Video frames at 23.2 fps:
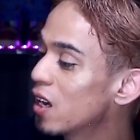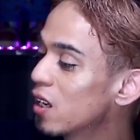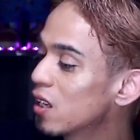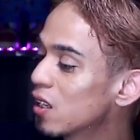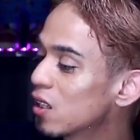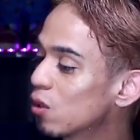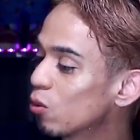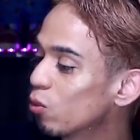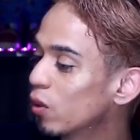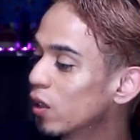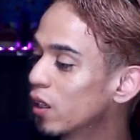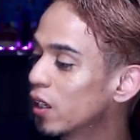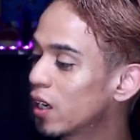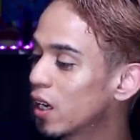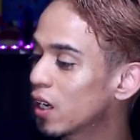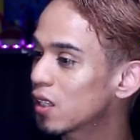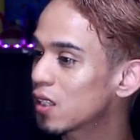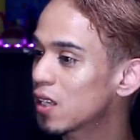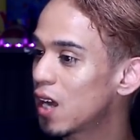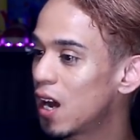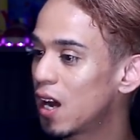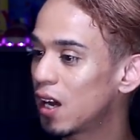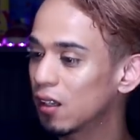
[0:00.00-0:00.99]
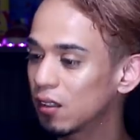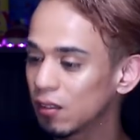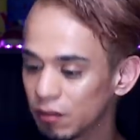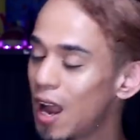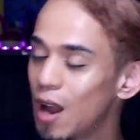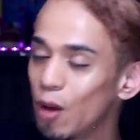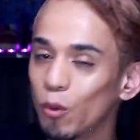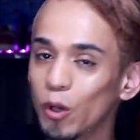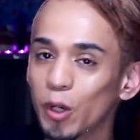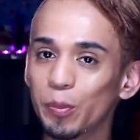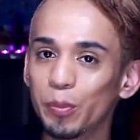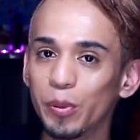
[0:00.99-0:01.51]
it is a really nice hat
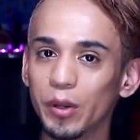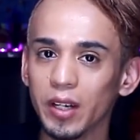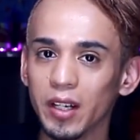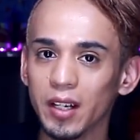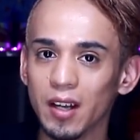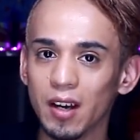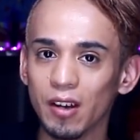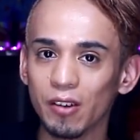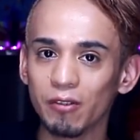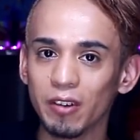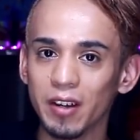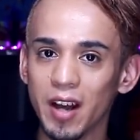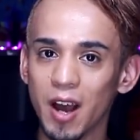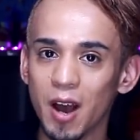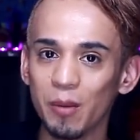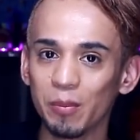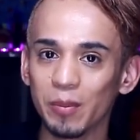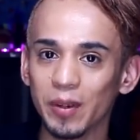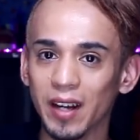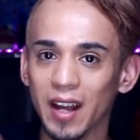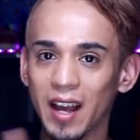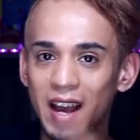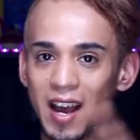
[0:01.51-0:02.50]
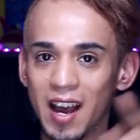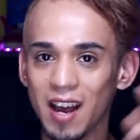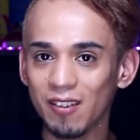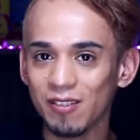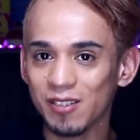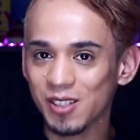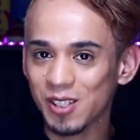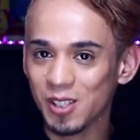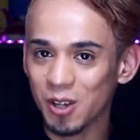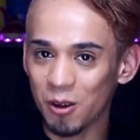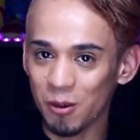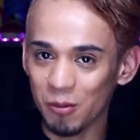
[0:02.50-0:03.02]
I would put it on right now but I have
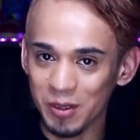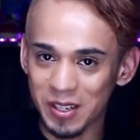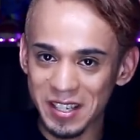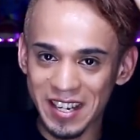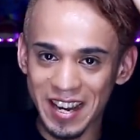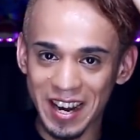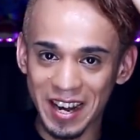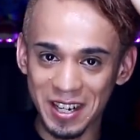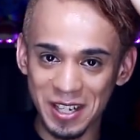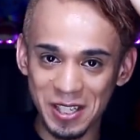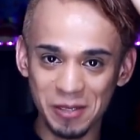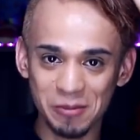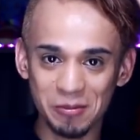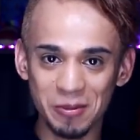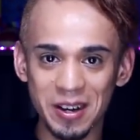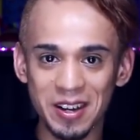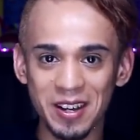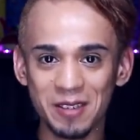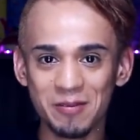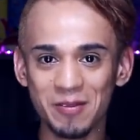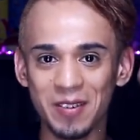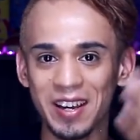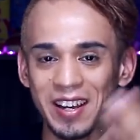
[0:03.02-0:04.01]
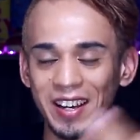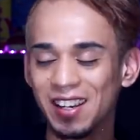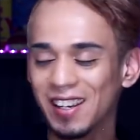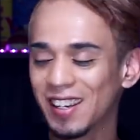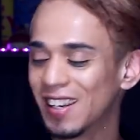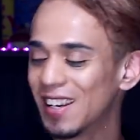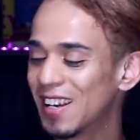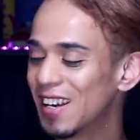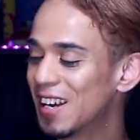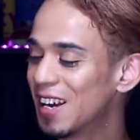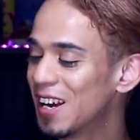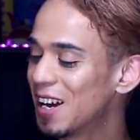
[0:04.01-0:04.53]
so much hairspray on my
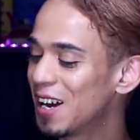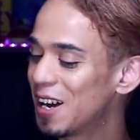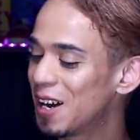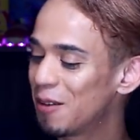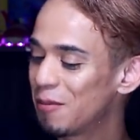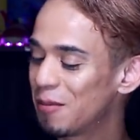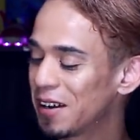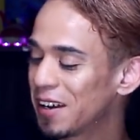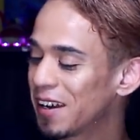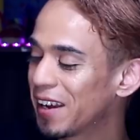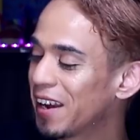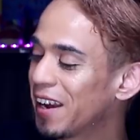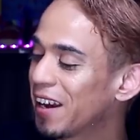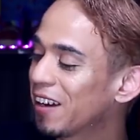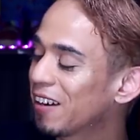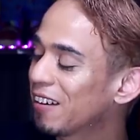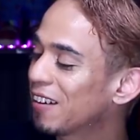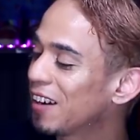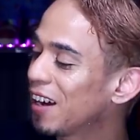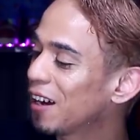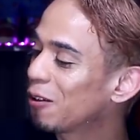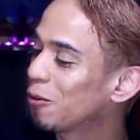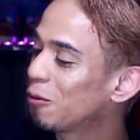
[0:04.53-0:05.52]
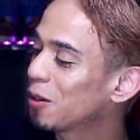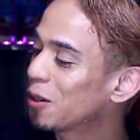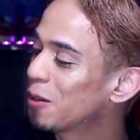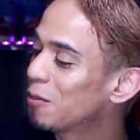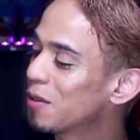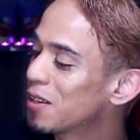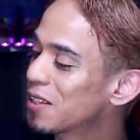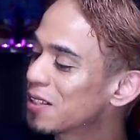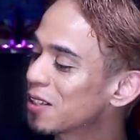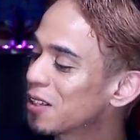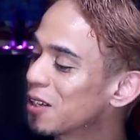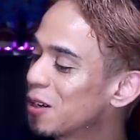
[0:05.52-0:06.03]
on my hair I don't want to
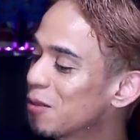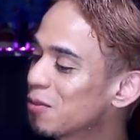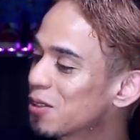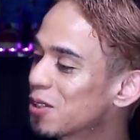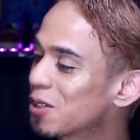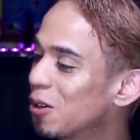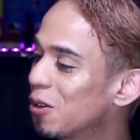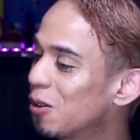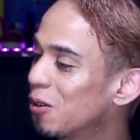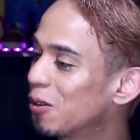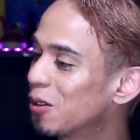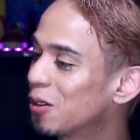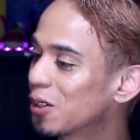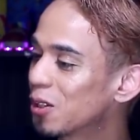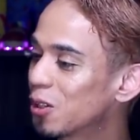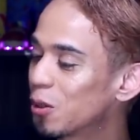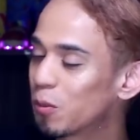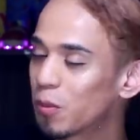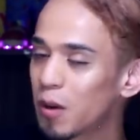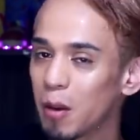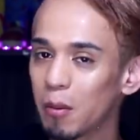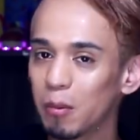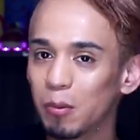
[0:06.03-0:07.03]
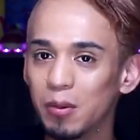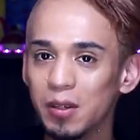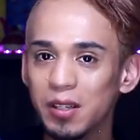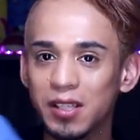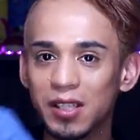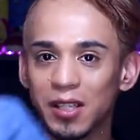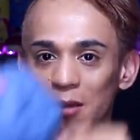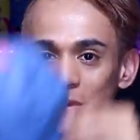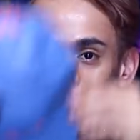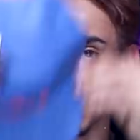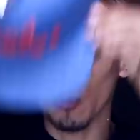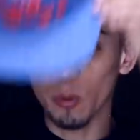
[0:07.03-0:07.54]
mess it up so you'll probably
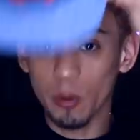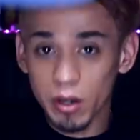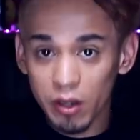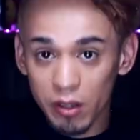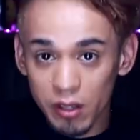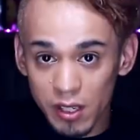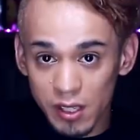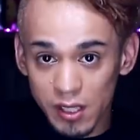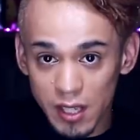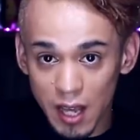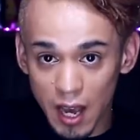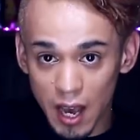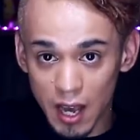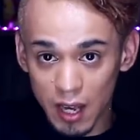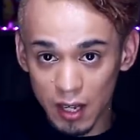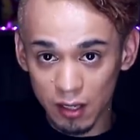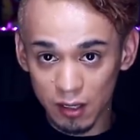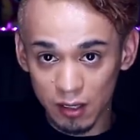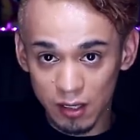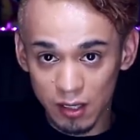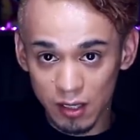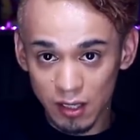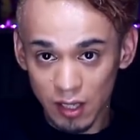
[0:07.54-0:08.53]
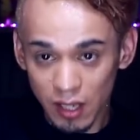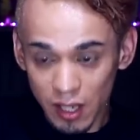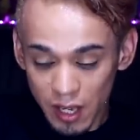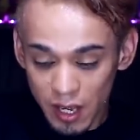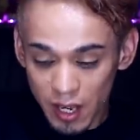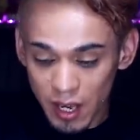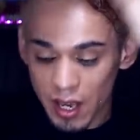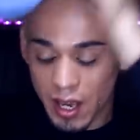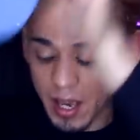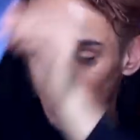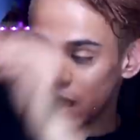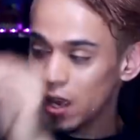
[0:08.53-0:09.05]
see me wear this hat
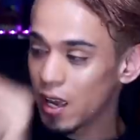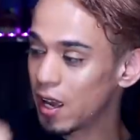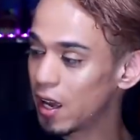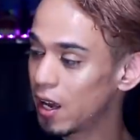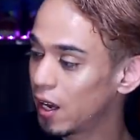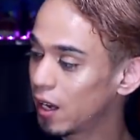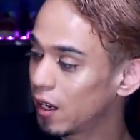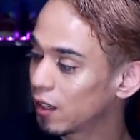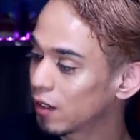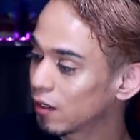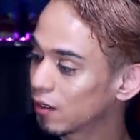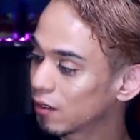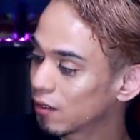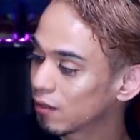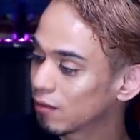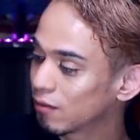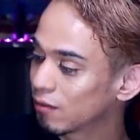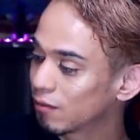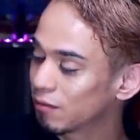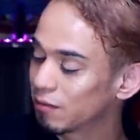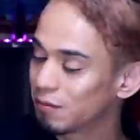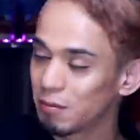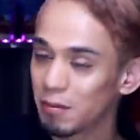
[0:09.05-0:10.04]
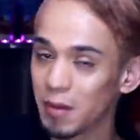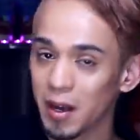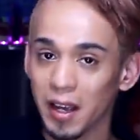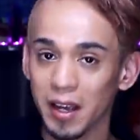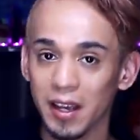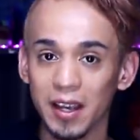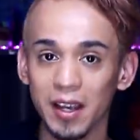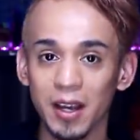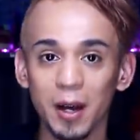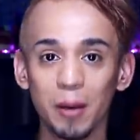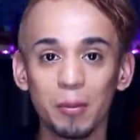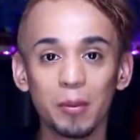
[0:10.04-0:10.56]
and
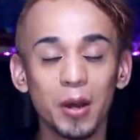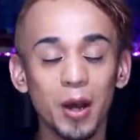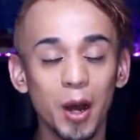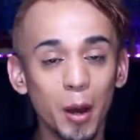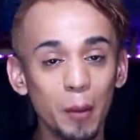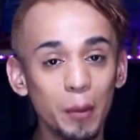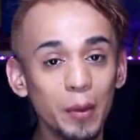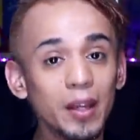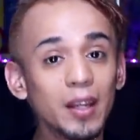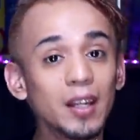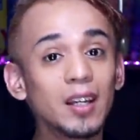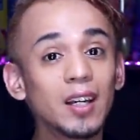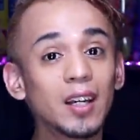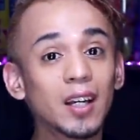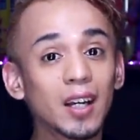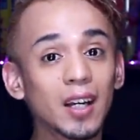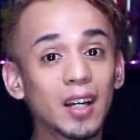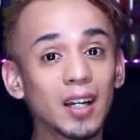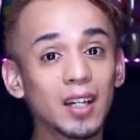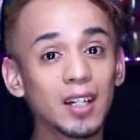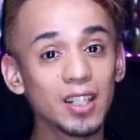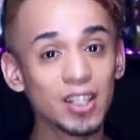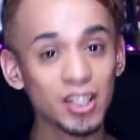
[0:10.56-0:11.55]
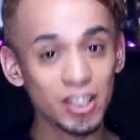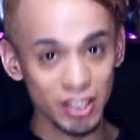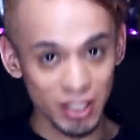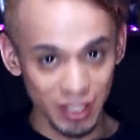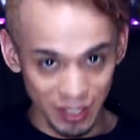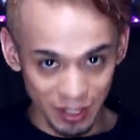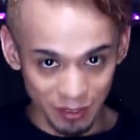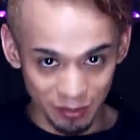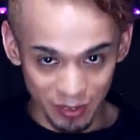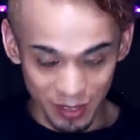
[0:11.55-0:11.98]
my upcoming Chucky